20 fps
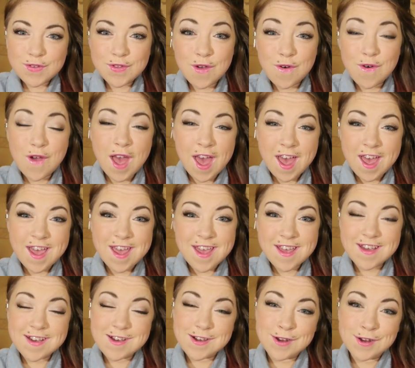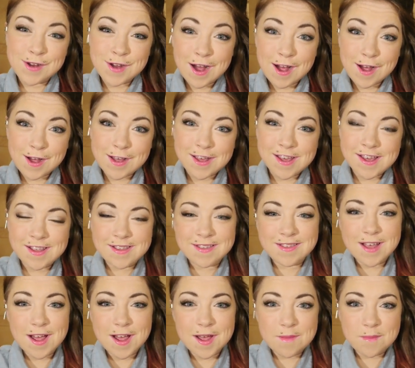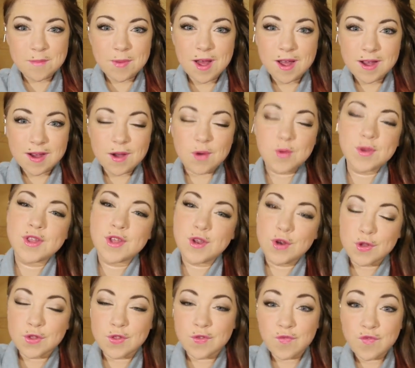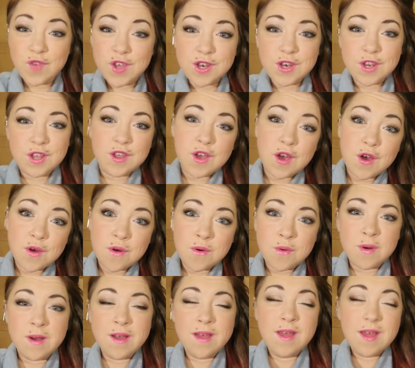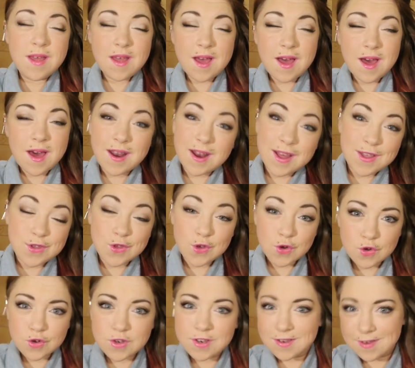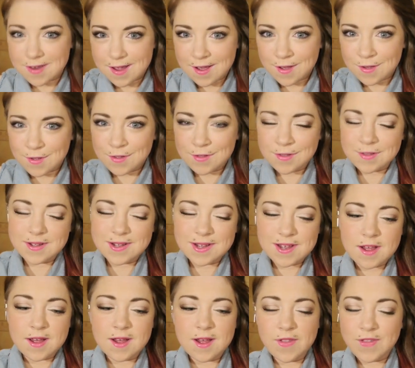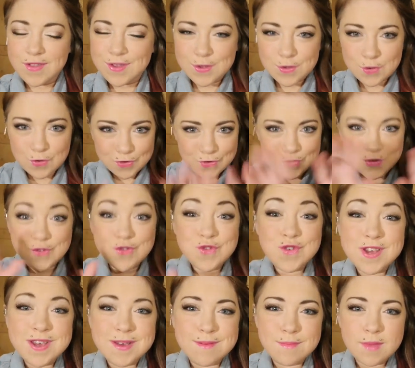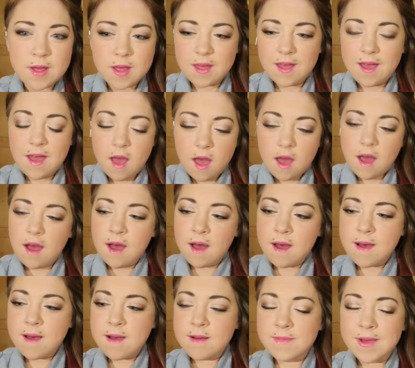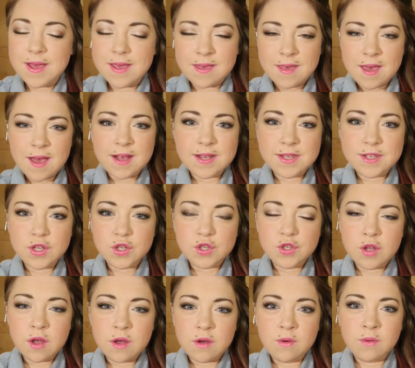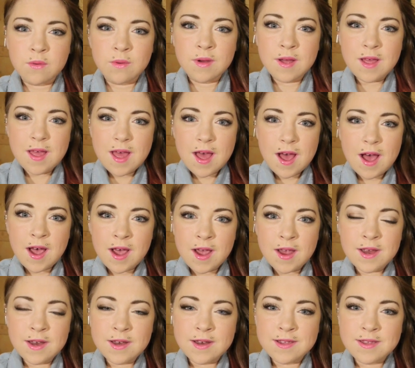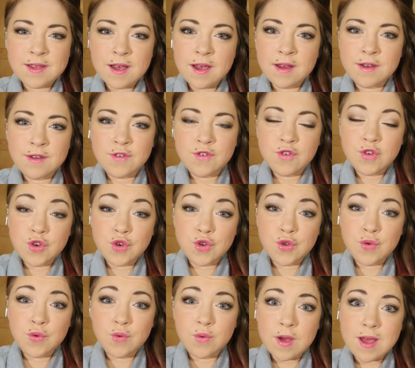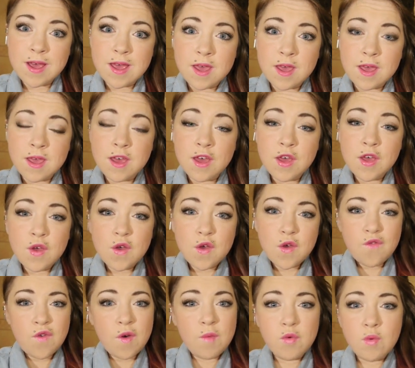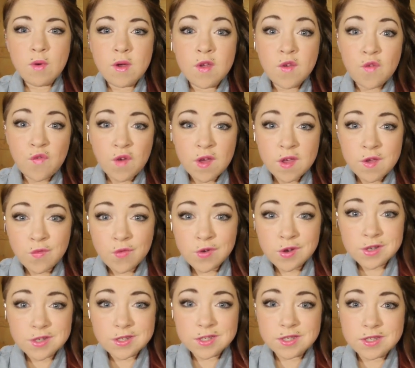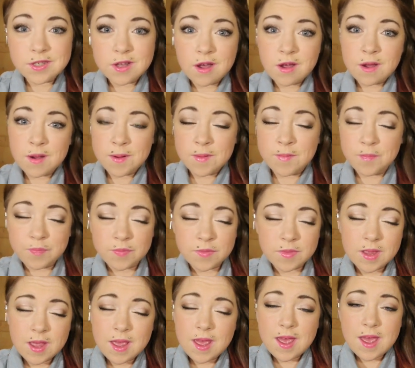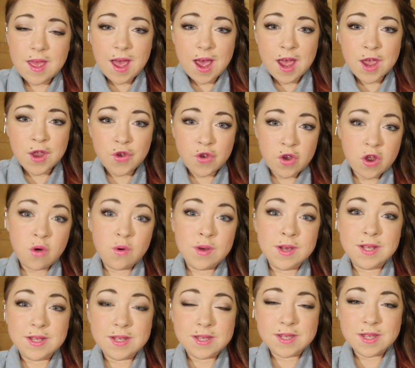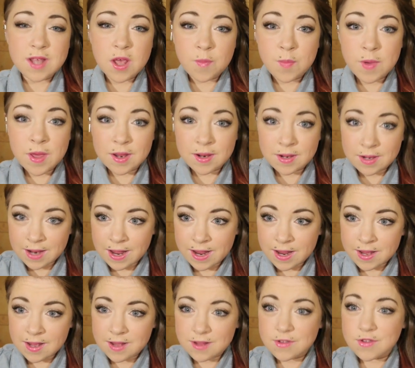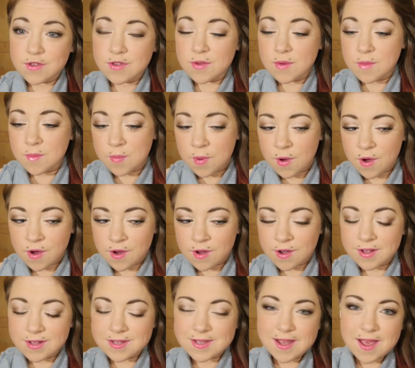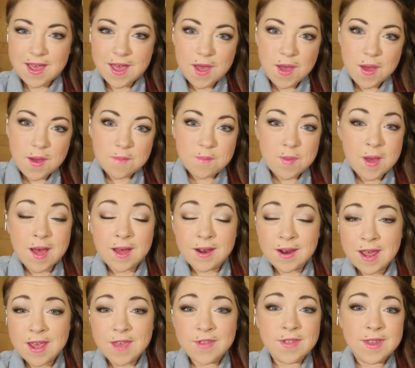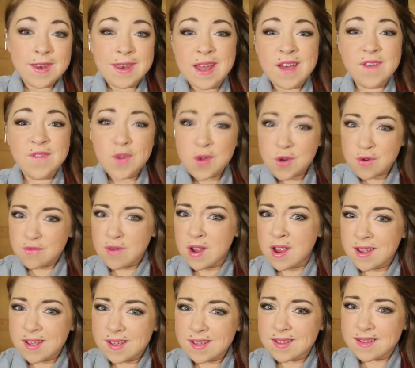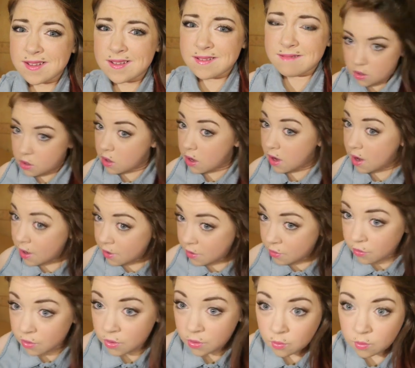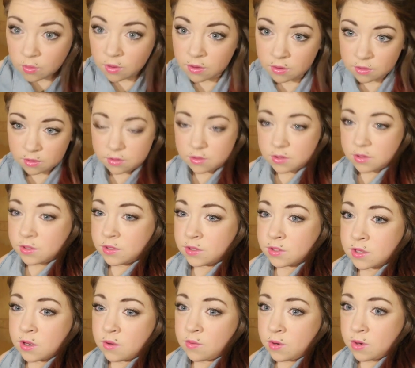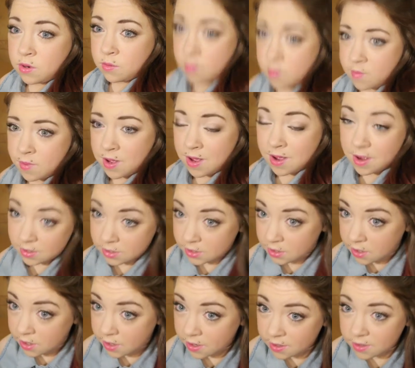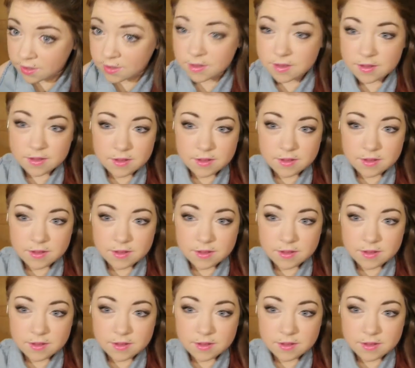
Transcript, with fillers: So hey guys, I'm back with another video, unless you couldn't tell, uh, this is not a dream. Um, yes, so I decided to do a February favourites. Um, I know it's a bit late, but better late than never, right? I don't know what is going on with my hair today.